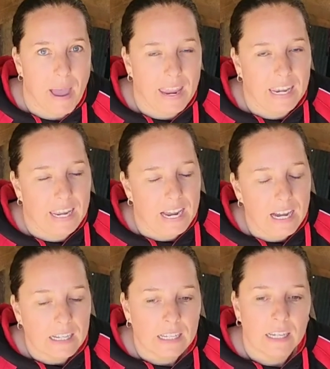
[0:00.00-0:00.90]
in here?
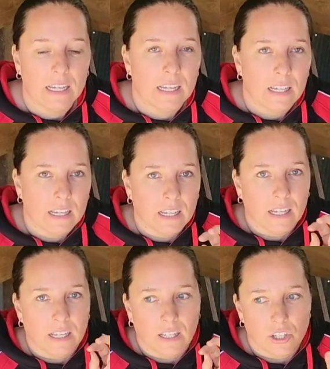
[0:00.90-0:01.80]

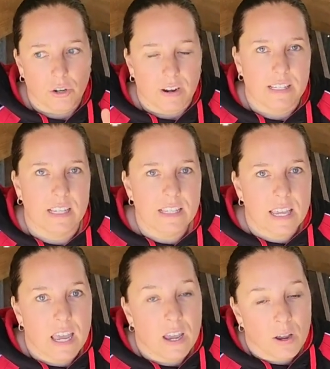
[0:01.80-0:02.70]
2 reasons.
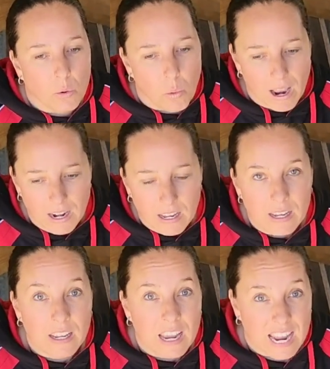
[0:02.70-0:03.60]
1,
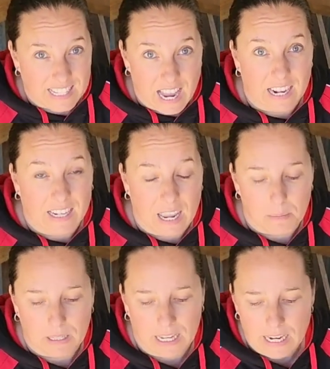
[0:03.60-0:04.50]
it's harder to keep
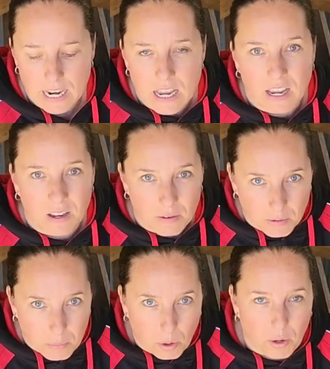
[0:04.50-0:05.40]
clean.
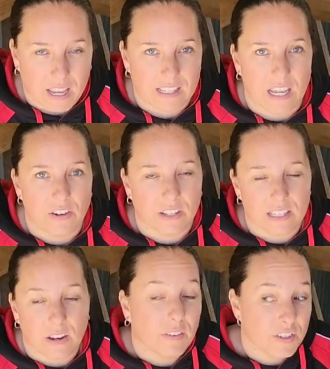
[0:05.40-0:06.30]
Poo gets under it and
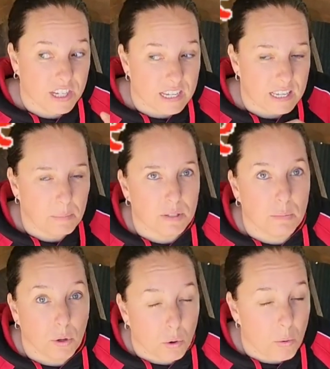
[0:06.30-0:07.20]
stuff if she does happen to
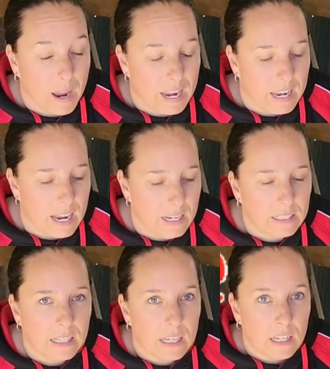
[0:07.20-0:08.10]
poo or wee in here.
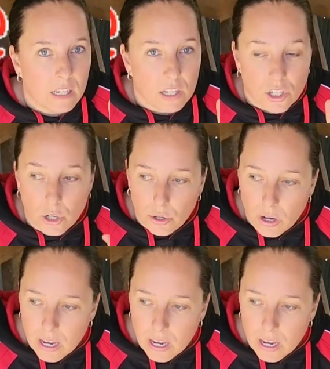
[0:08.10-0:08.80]
2,